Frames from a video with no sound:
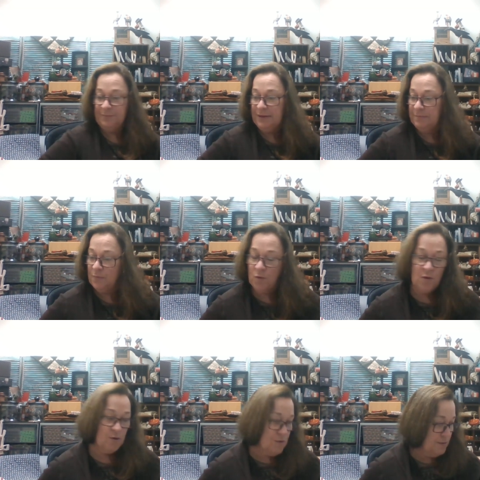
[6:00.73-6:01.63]
bit
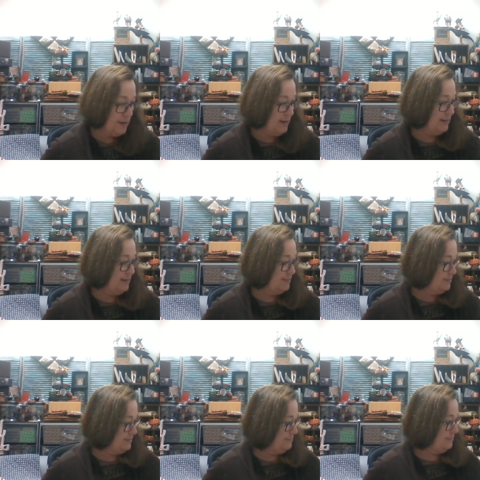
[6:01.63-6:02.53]
more, I
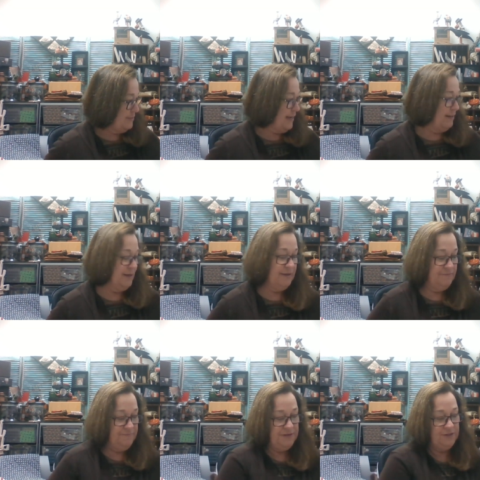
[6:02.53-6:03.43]
guess,
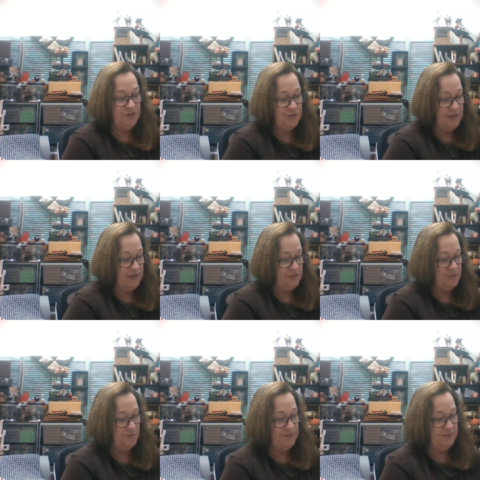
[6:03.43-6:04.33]
elegant finish, I guess
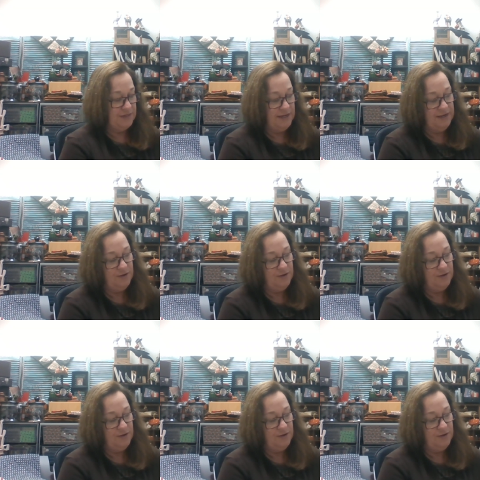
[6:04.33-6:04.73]
you would say,